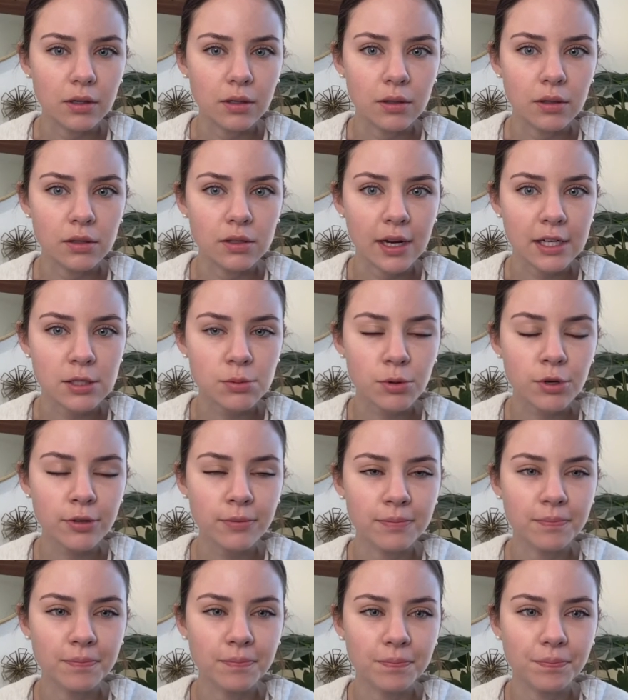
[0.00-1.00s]
dashboard,
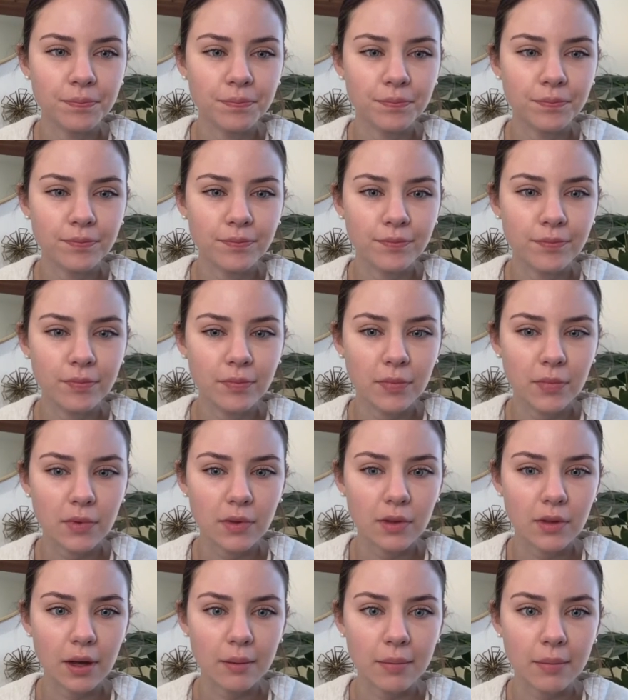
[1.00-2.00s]

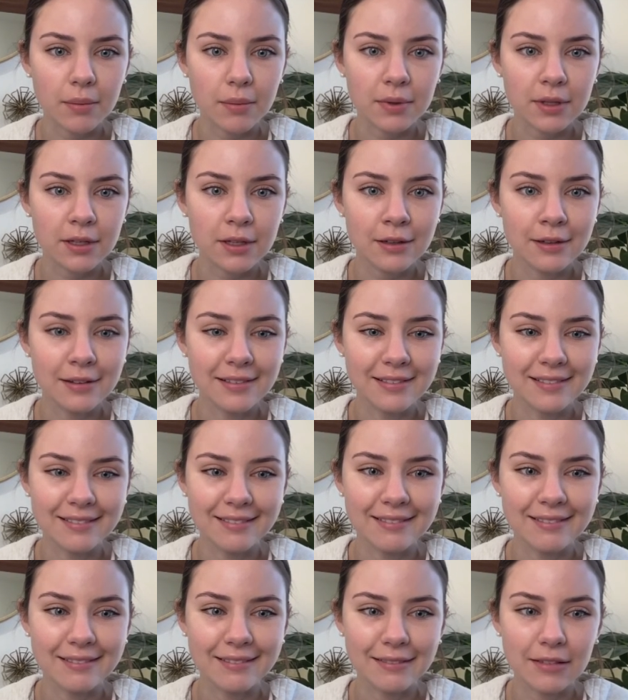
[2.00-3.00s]
that might be it.
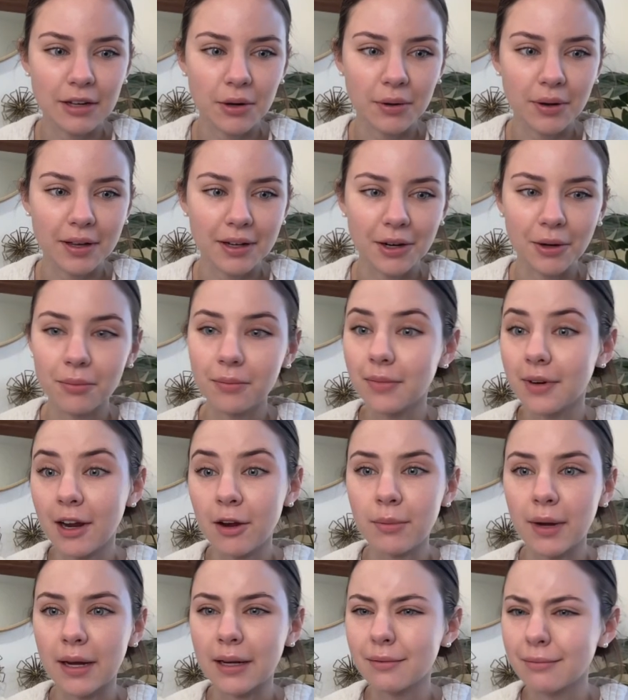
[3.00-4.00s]
Okay, no, never
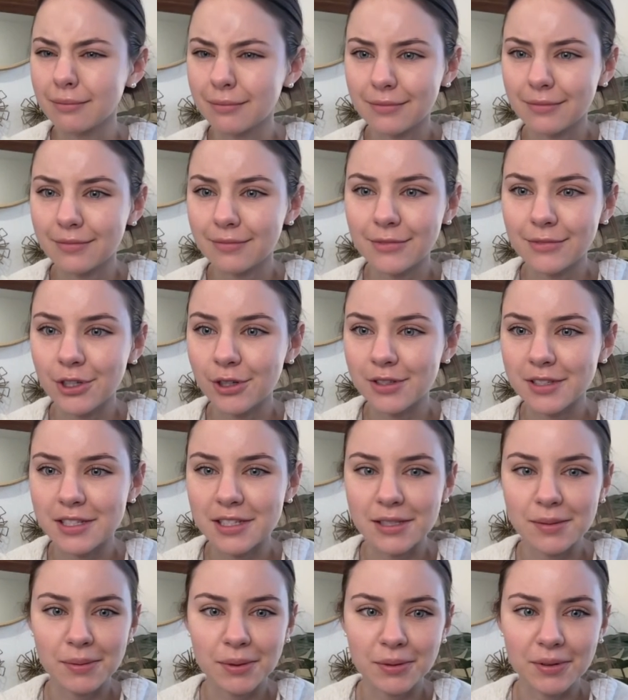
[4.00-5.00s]
mind. Don't listen
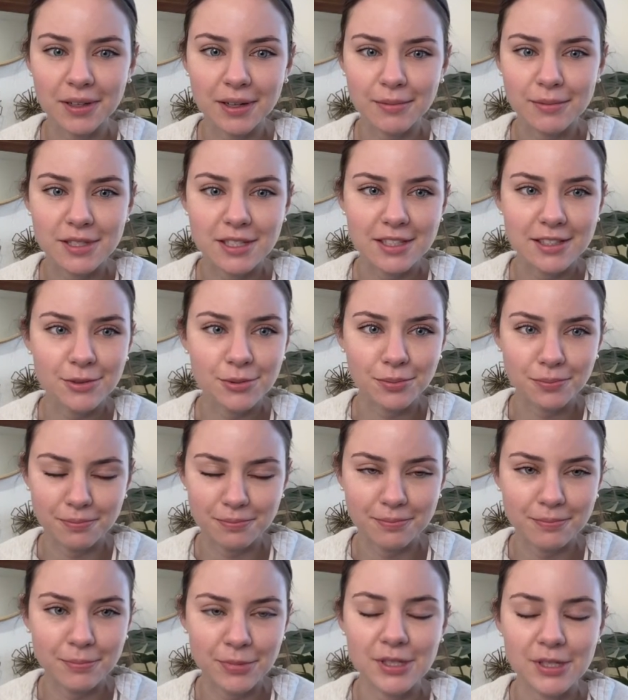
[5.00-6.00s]
to me when it comes to this
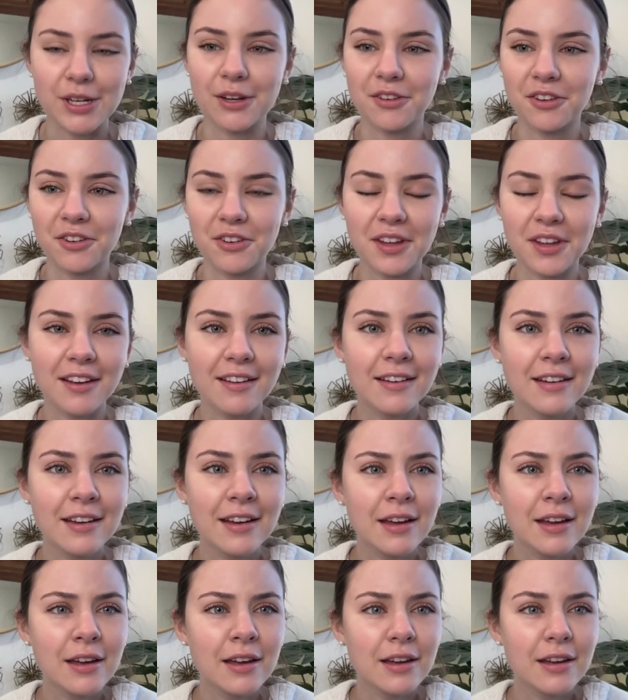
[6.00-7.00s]
particular thing.
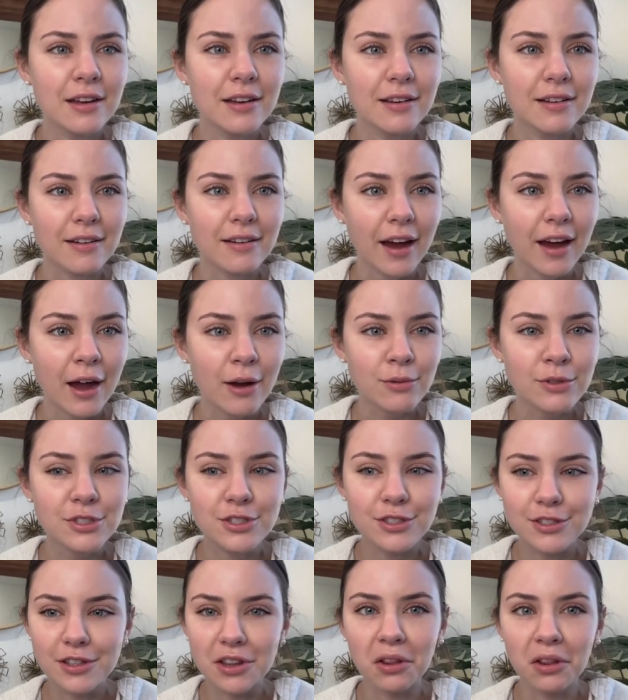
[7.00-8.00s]
I was
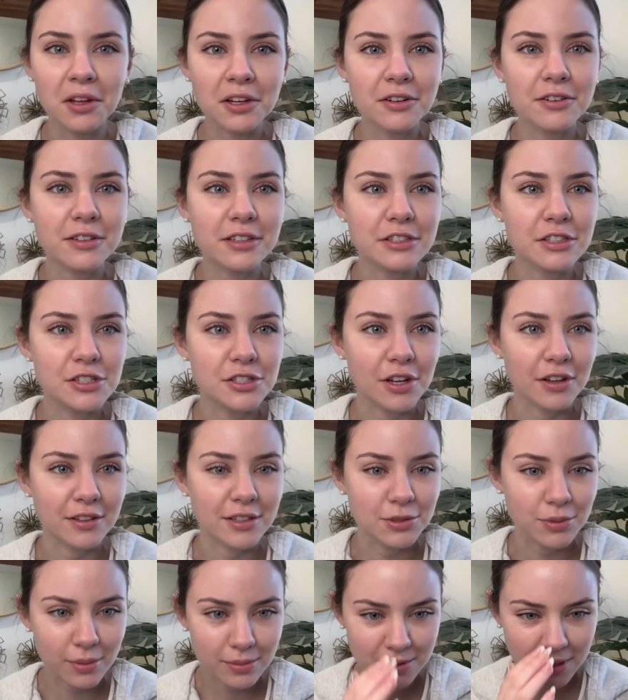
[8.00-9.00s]
literally just on this
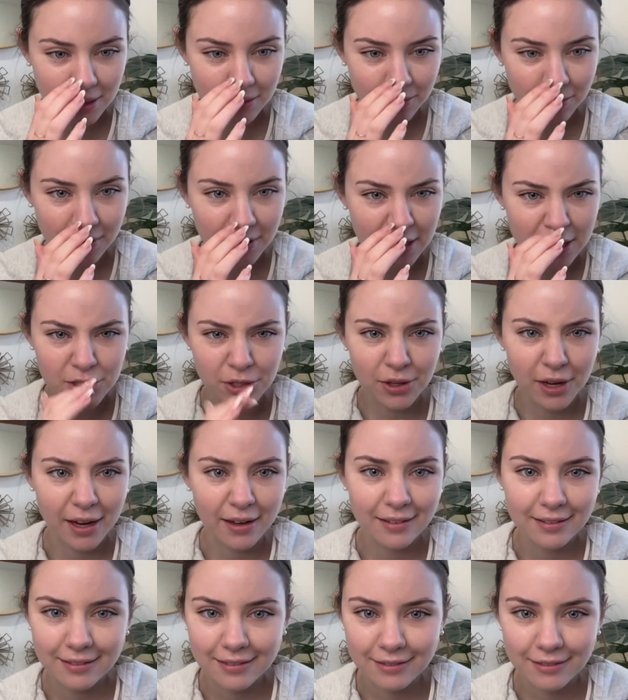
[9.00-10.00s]
website, but that's okay.
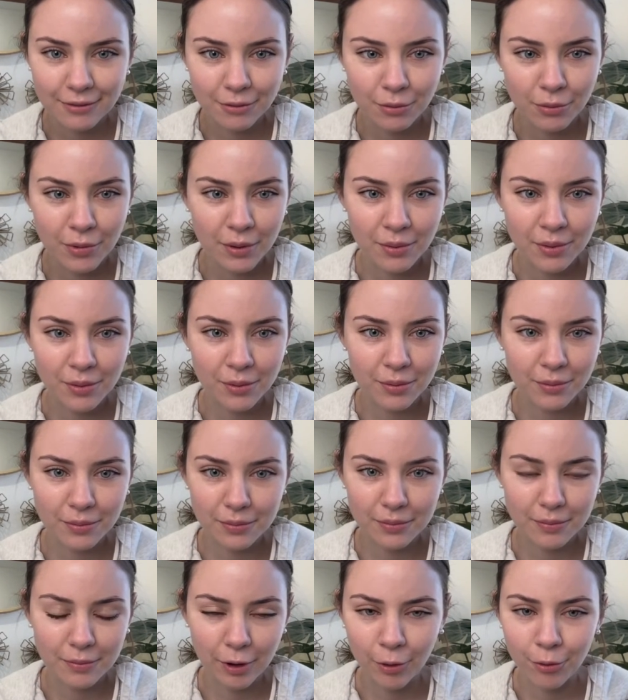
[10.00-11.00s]
We will
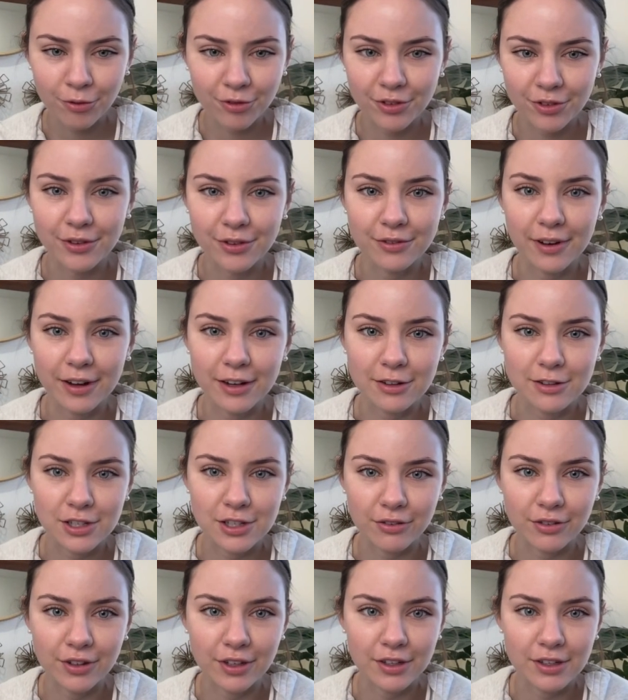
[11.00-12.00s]
hopefully find ourselves
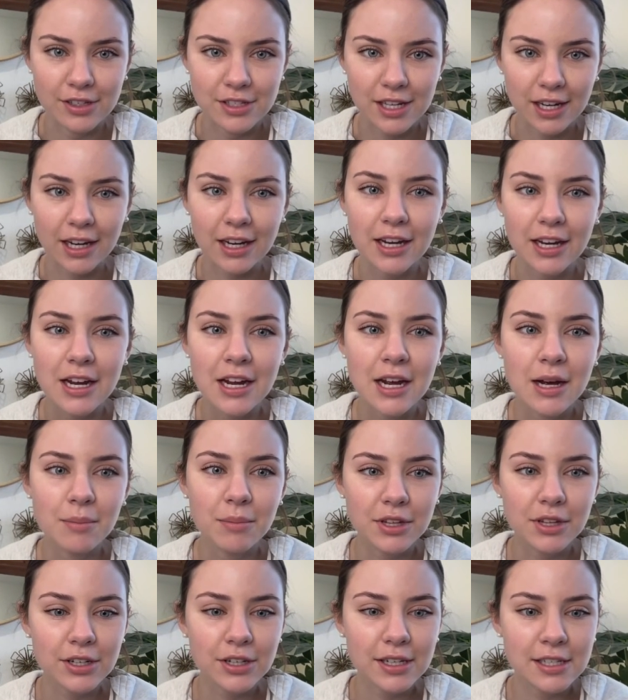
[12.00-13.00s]
there in a second. But
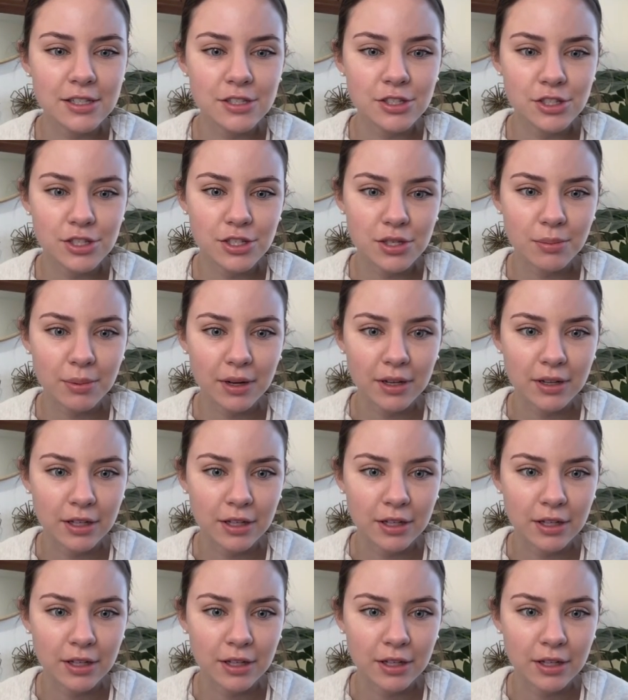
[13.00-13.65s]
there is just a button that